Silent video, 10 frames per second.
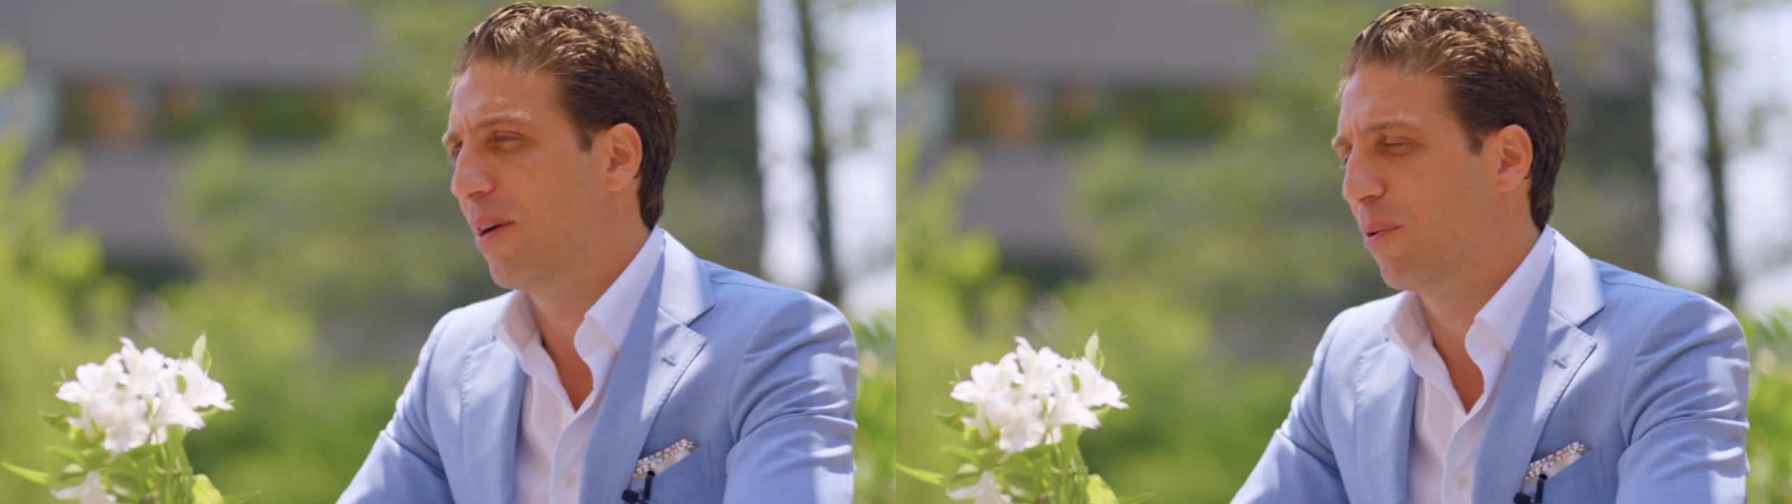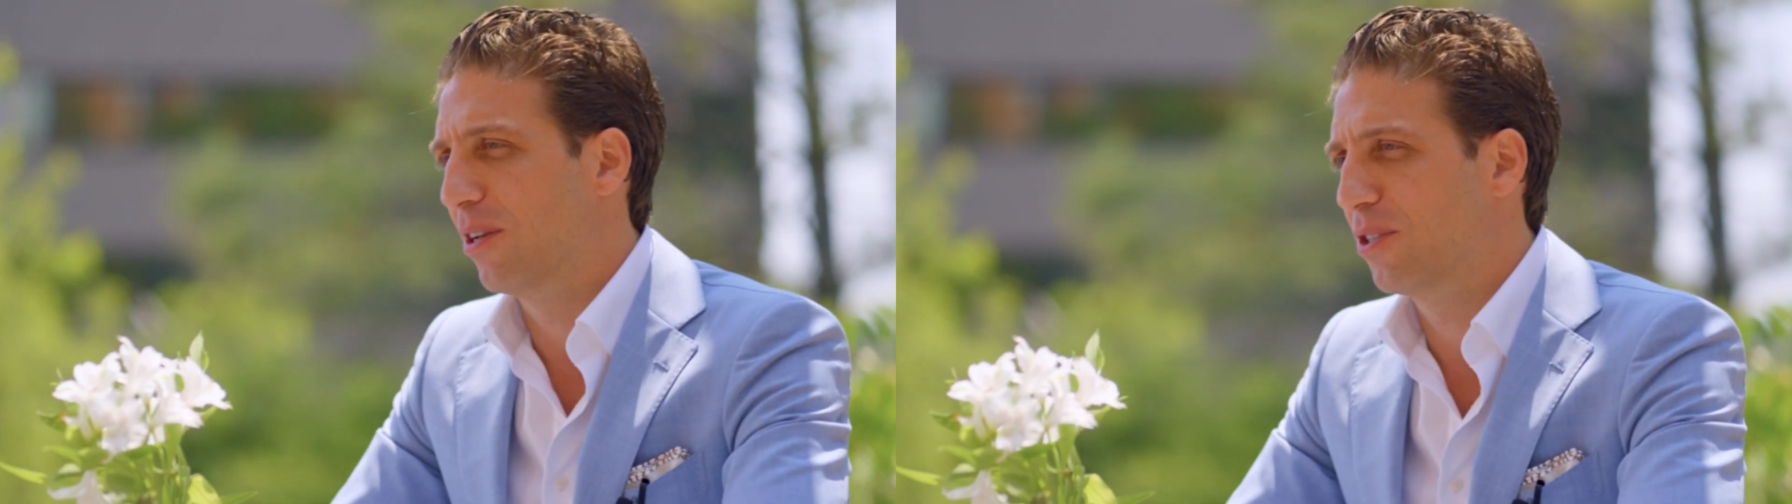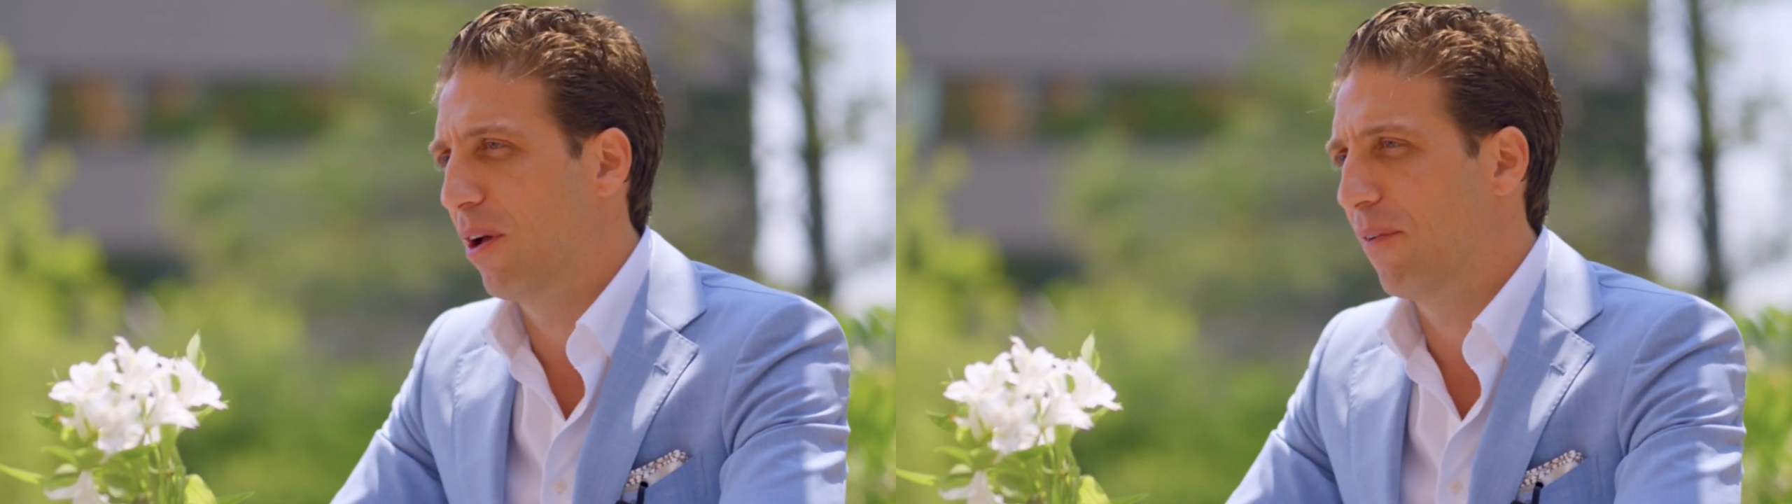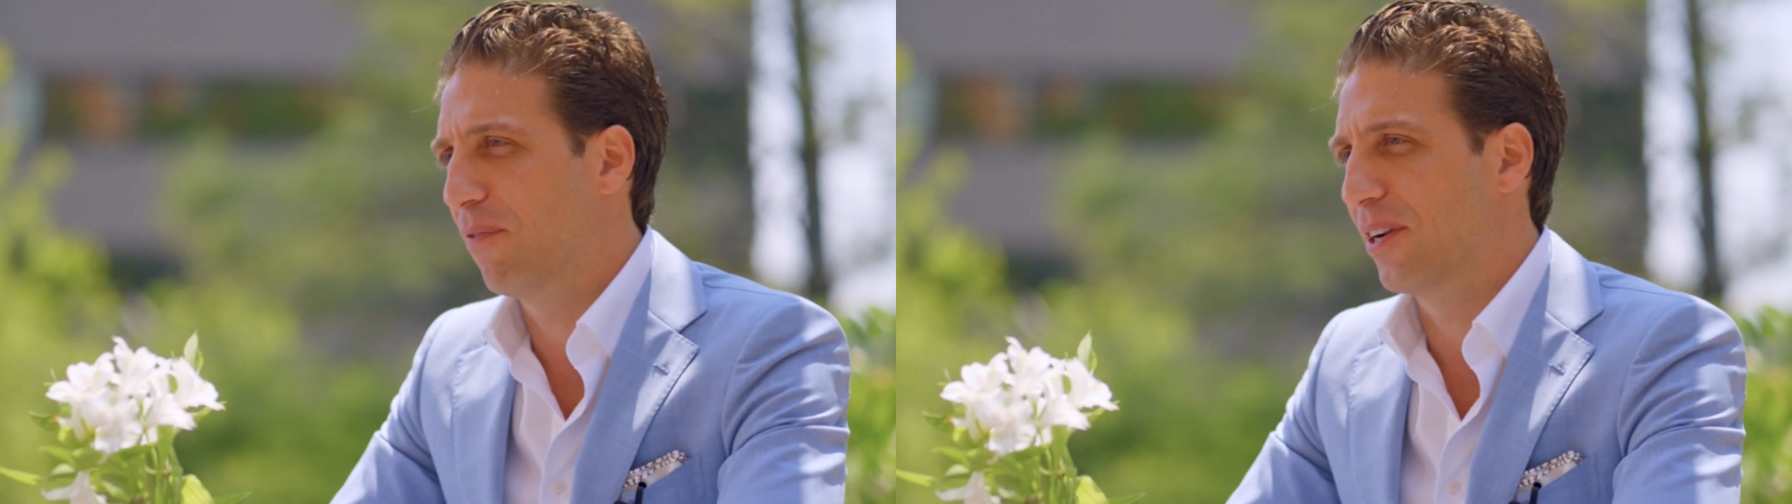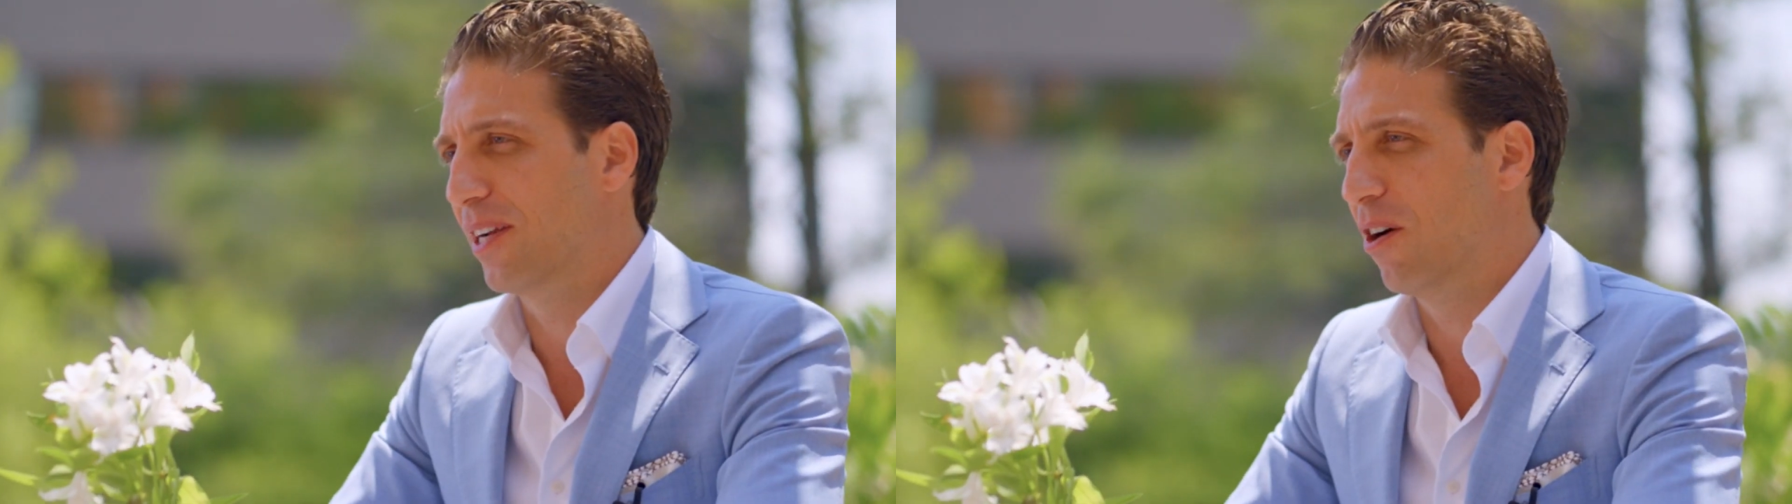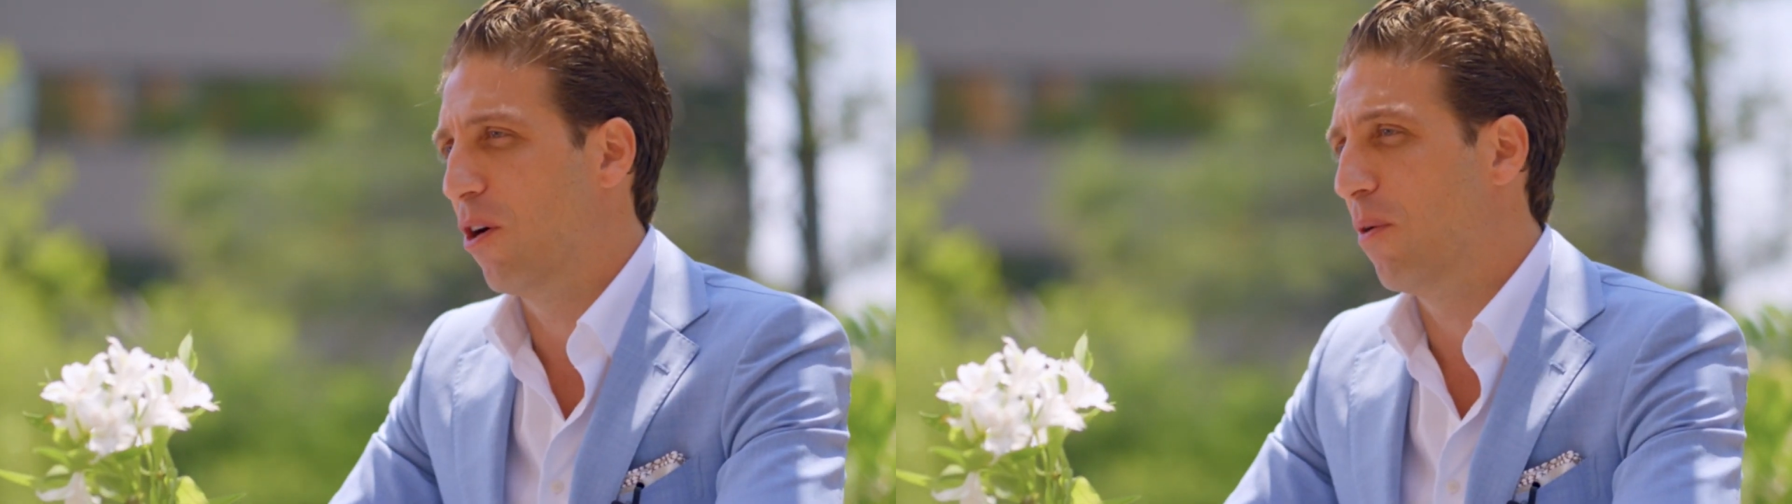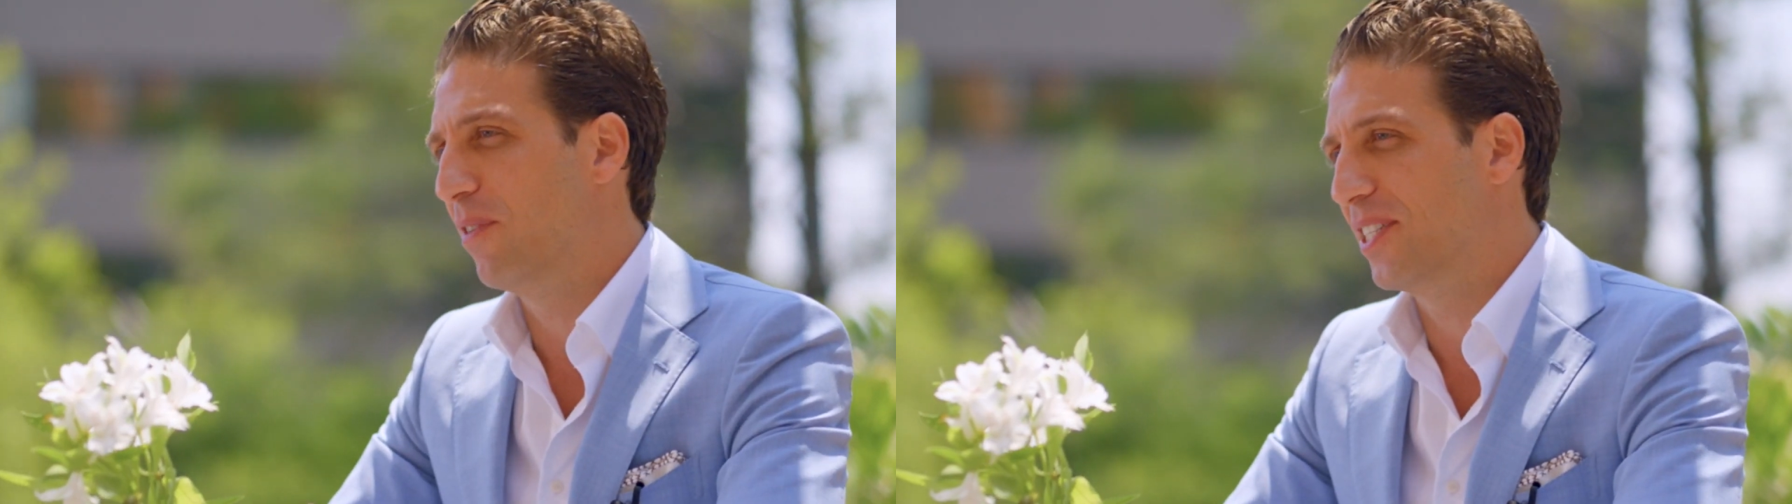and we're also offering a home